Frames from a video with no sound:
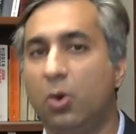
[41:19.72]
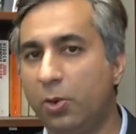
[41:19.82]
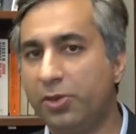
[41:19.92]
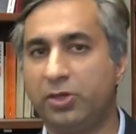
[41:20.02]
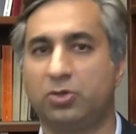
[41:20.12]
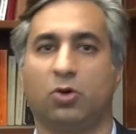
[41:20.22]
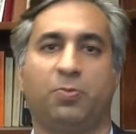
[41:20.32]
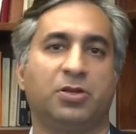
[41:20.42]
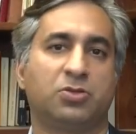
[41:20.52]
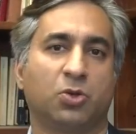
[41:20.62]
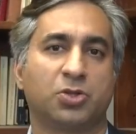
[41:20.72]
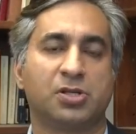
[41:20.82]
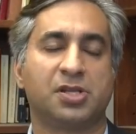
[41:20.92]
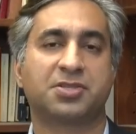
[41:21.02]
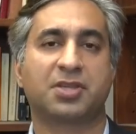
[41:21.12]
Who were the utopian
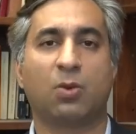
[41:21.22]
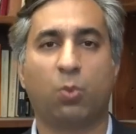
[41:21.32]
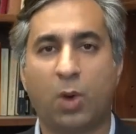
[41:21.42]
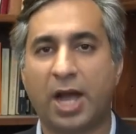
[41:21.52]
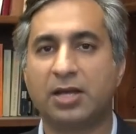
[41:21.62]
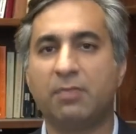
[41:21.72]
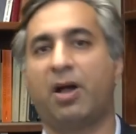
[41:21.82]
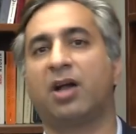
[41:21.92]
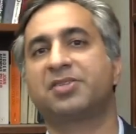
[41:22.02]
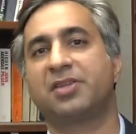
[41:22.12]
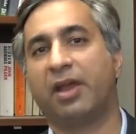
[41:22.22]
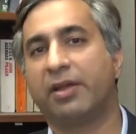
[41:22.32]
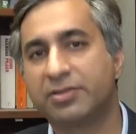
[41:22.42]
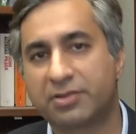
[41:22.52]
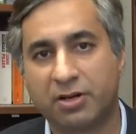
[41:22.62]
socialists and why did Marx and Engels